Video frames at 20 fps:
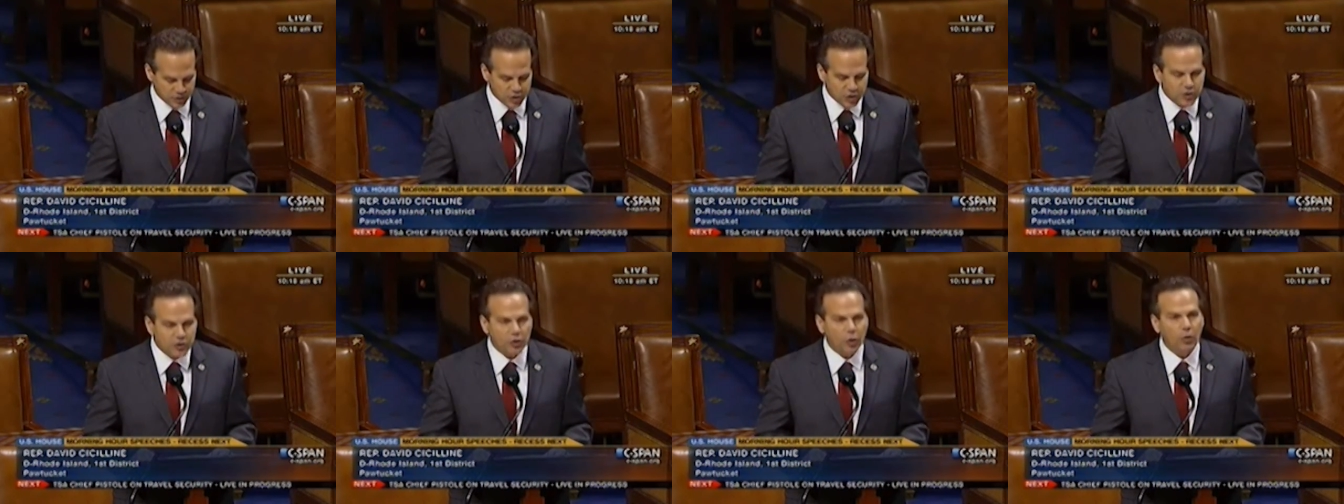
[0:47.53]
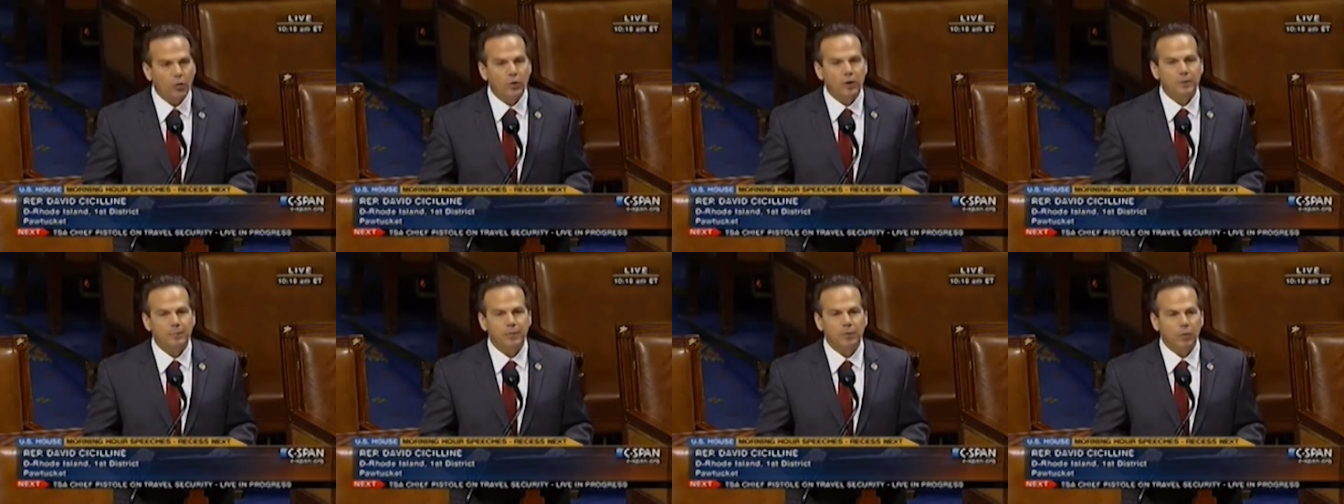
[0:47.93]
She's
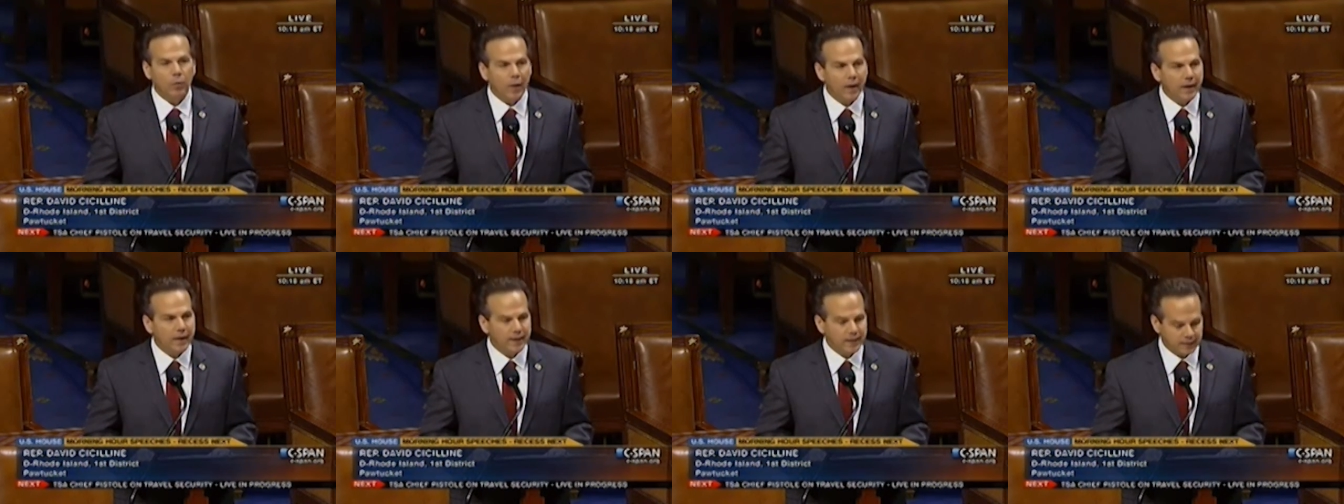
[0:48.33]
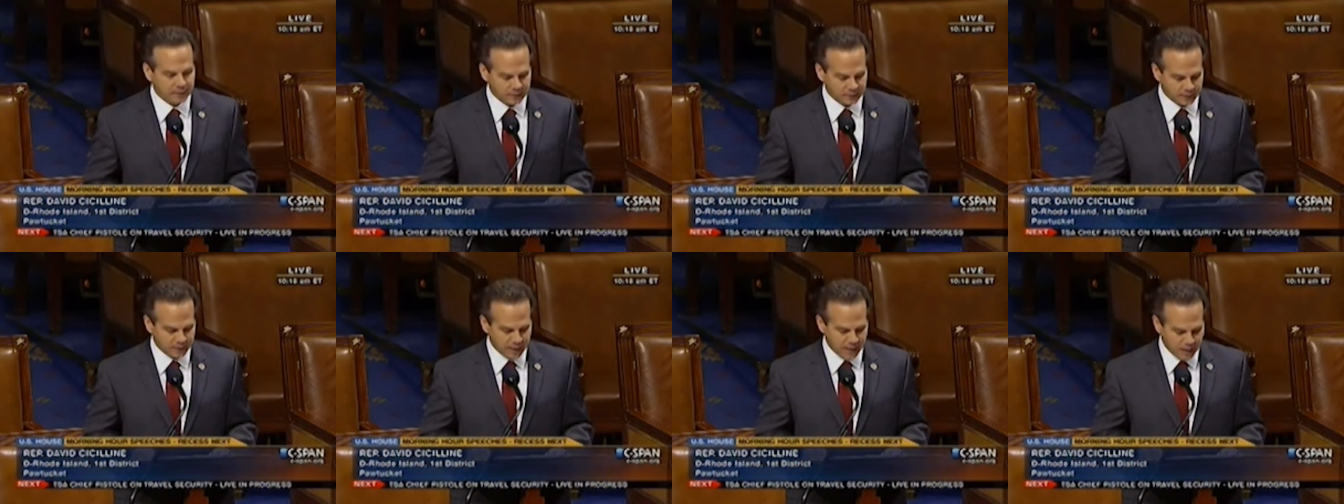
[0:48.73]
already been
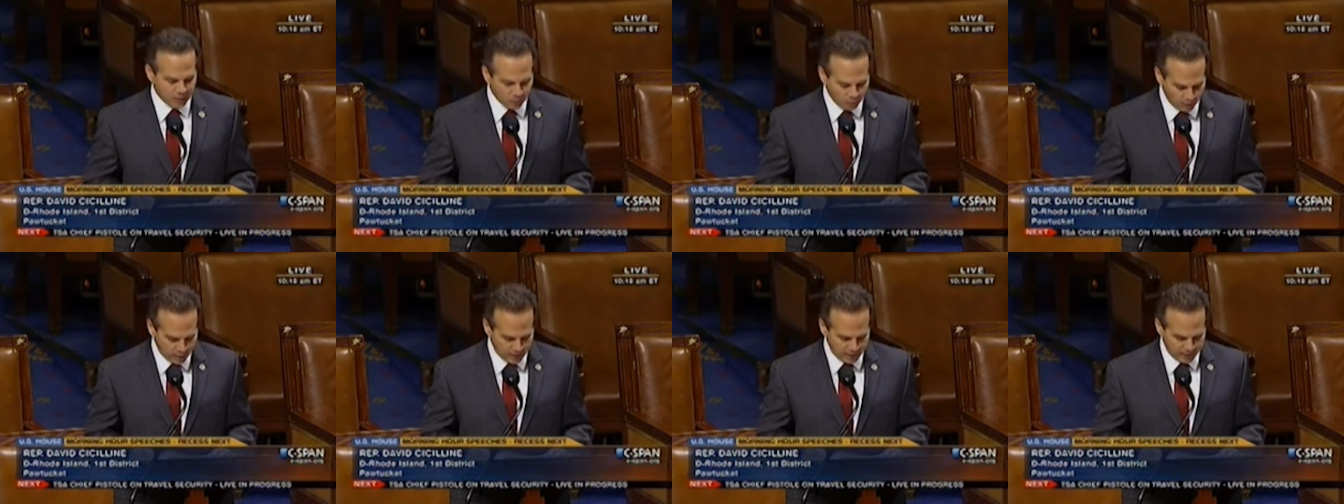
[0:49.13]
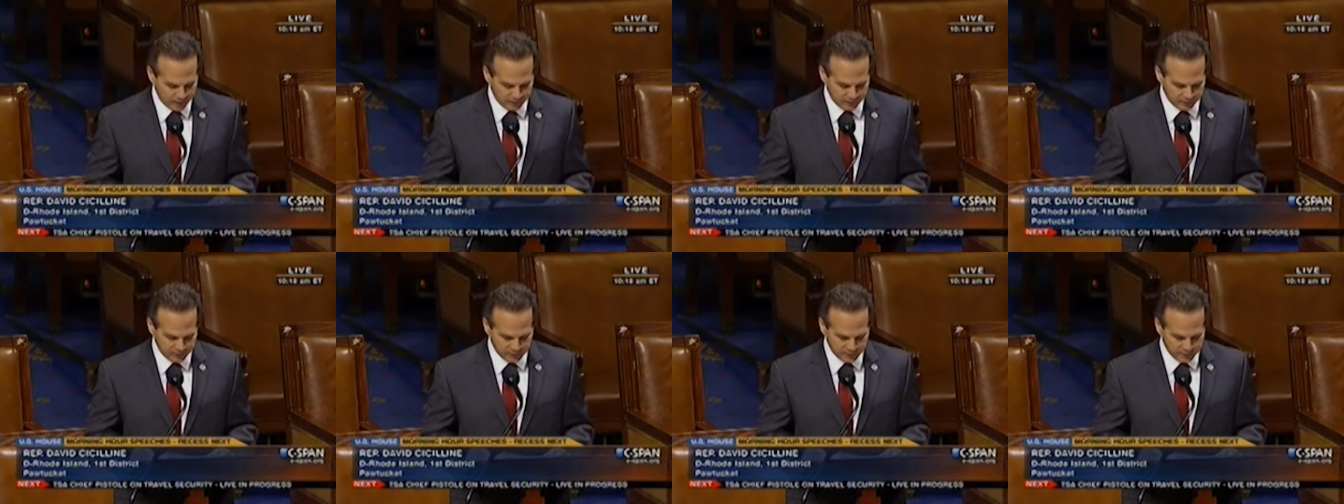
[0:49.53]
waiting and
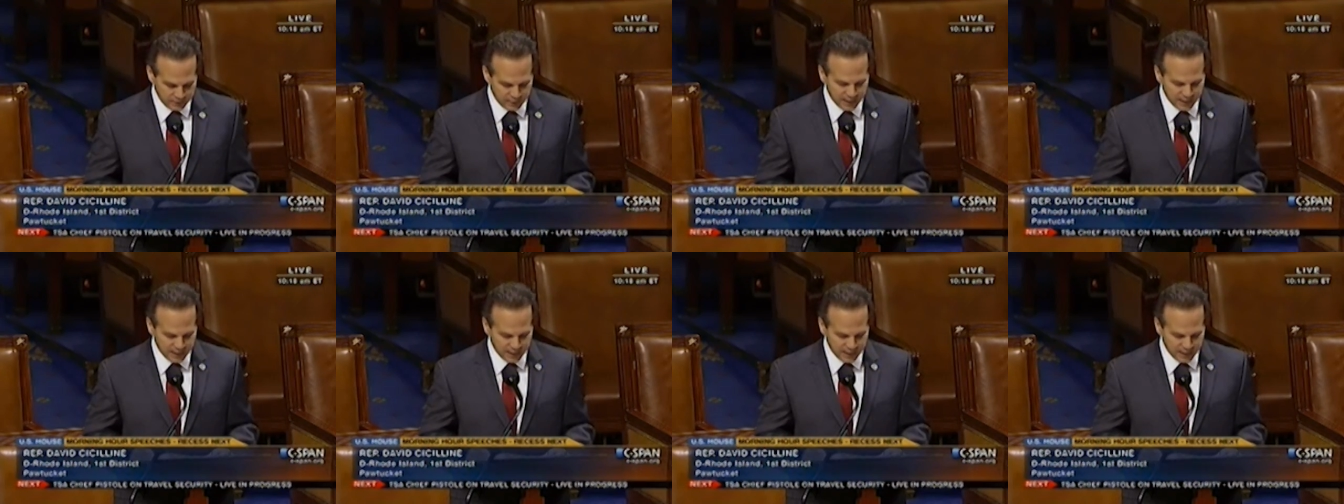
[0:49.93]
waiting.